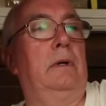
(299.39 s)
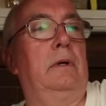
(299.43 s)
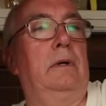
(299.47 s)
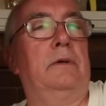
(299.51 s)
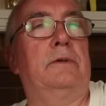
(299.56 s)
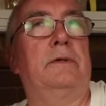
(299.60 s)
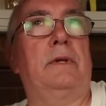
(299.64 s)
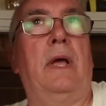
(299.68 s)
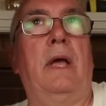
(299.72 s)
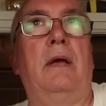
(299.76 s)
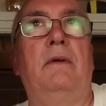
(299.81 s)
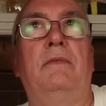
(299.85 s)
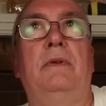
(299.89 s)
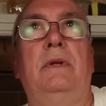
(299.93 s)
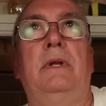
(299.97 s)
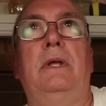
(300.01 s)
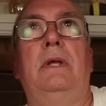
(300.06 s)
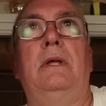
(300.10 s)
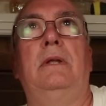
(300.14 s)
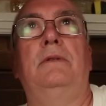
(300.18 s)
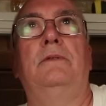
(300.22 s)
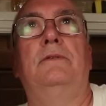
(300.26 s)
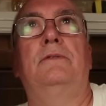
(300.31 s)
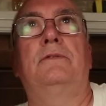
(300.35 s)
because I haven't
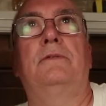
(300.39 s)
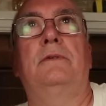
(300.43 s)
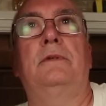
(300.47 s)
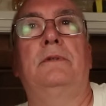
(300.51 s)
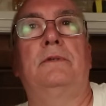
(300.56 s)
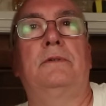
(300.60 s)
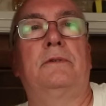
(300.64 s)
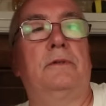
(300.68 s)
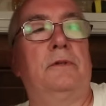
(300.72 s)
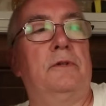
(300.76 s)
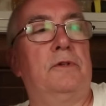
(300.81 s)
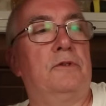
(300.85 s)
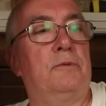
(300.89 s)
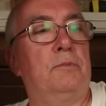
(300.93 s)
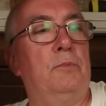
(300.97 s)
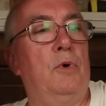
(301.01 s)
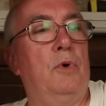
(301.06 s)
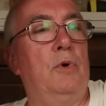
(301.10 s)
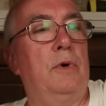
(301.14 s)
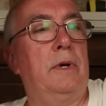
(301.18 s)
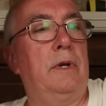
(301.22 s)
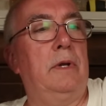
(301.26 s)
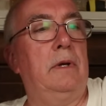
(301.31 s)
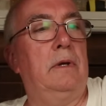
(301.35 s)
eaten since this
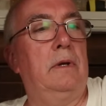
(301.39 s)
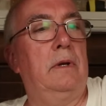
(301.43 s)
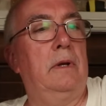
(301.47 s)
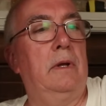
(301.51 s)
morning.